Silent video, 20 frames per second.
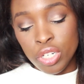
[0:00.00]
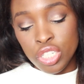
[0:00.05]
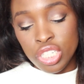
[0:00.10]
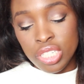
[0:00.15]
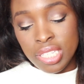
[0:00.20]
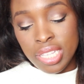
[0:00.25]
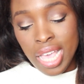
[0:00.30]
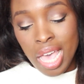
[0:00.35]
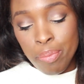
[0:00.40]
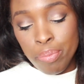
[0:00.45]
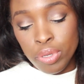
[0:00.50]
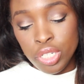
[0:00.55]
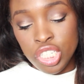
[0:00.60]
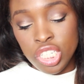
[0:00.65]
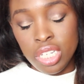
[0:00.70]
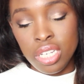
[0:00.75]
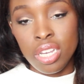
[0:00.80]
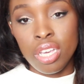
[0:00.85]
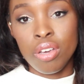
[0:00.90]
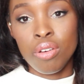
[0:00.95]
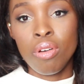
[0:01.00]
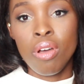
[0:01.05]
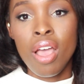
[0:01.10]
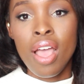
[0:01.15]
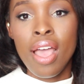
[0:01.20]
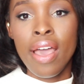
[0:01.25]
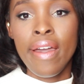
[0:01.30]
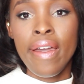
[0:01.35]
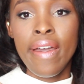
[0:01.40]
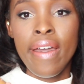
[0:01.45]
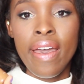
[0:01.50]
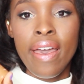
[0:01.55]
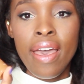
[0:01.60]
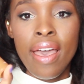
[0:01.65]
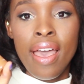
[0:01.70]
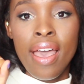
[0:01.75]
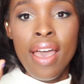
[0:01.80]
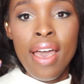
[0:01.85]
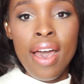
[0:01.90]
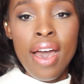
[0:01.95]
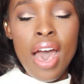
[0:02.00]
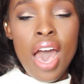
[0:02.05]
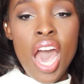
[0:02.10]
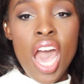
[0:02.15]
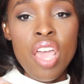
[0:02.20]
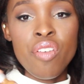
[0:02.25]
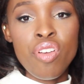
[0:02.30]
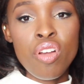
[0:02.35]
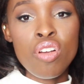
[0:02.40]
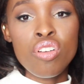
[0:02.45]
which is Cappuccino. I've